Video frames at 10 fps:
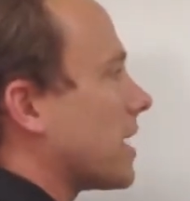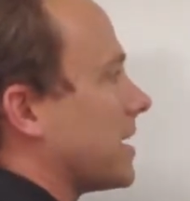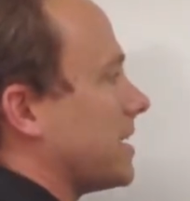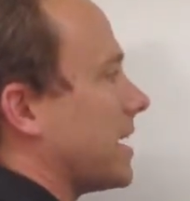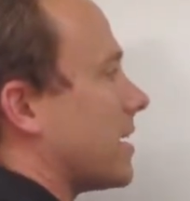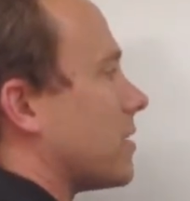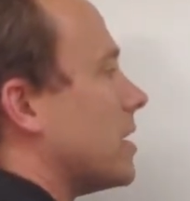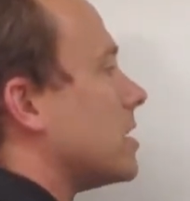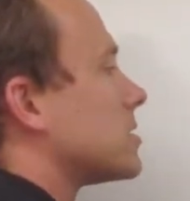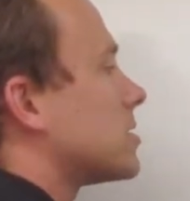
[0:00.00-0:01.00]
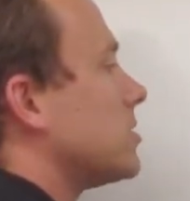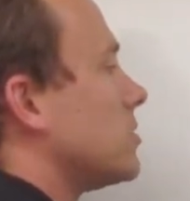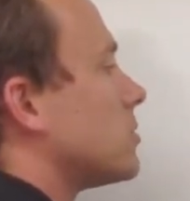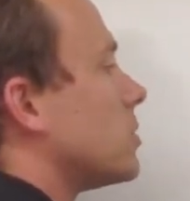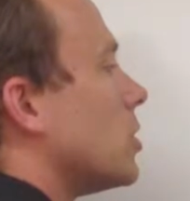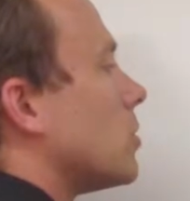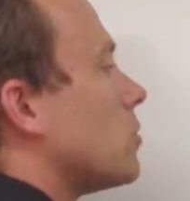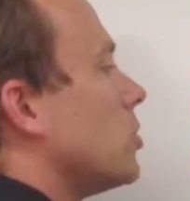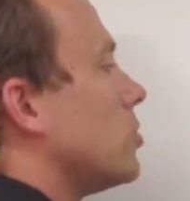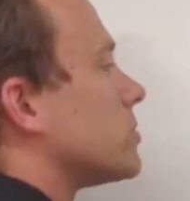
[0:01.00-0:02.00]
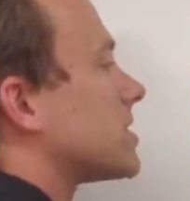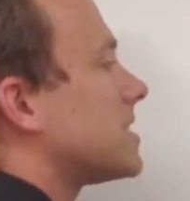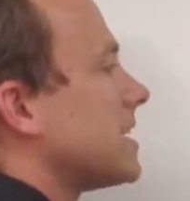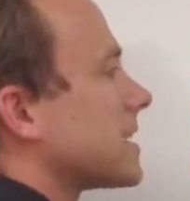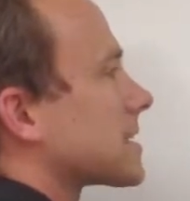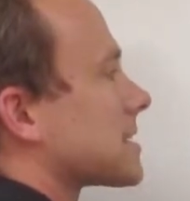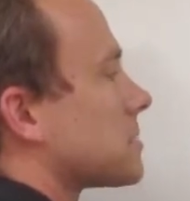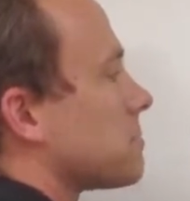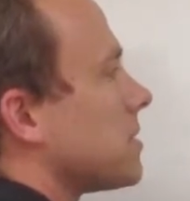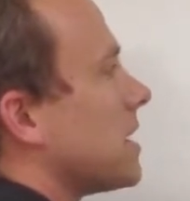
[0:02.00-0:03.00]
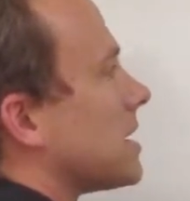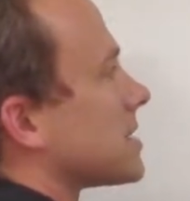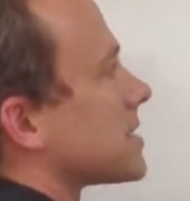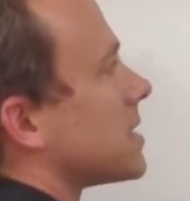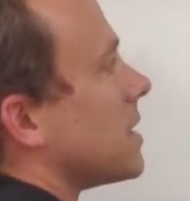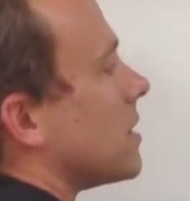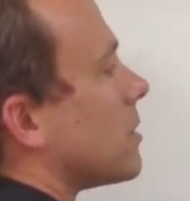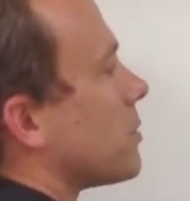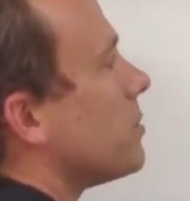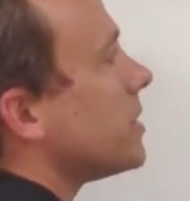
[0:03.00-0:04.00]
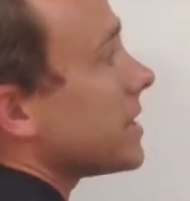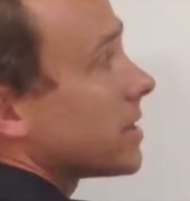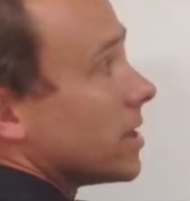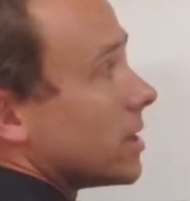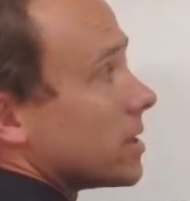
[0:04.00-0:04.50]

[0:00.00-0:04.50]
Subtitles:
that now. 2 root 6 plus 3.